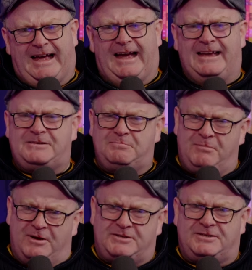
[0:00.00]
As
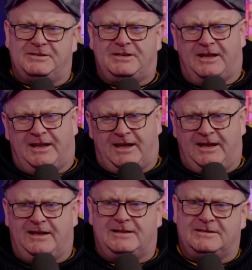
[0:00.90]
much as I
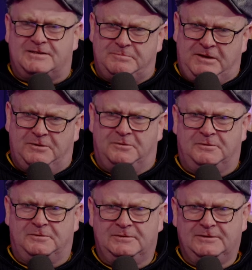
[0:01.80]
liked Smeaton,